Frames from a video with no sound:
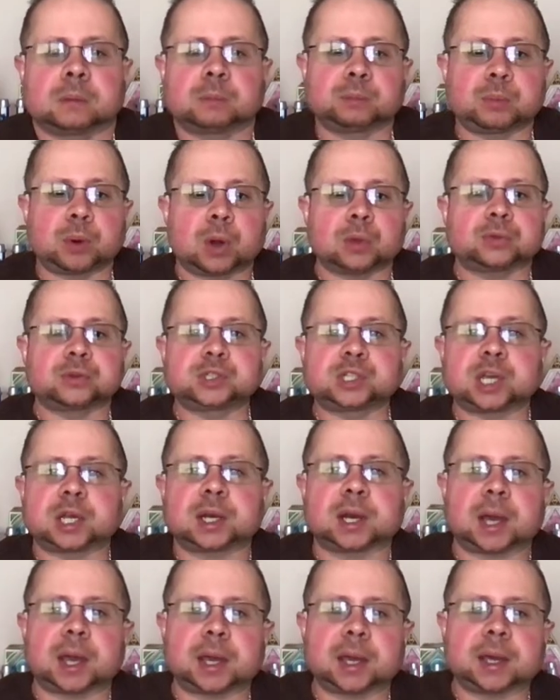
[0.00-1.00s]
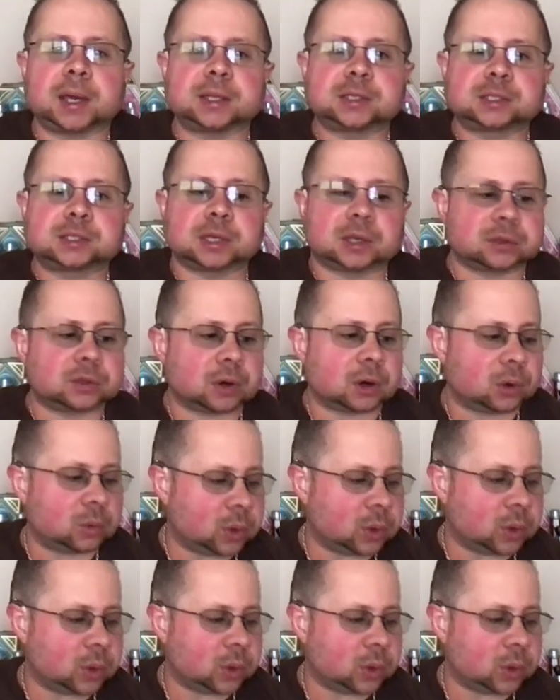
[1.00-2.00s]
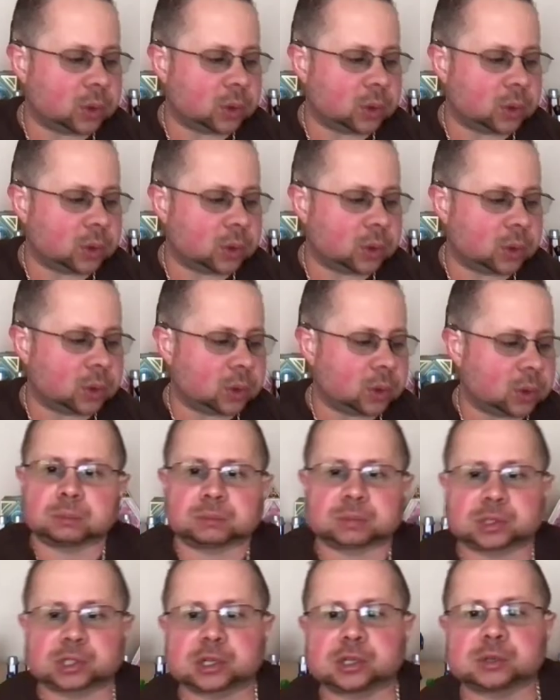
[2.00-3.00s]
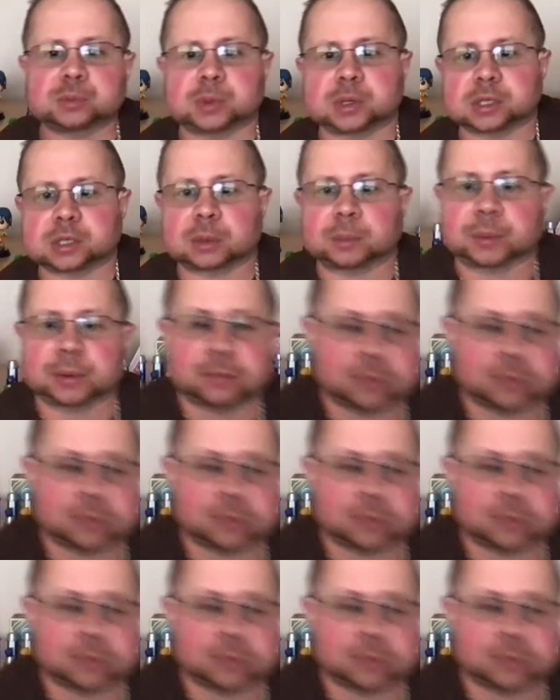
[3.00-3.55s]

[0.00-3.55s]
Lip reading: Both Jedi and Sith are welcome. Oh, excuse me, something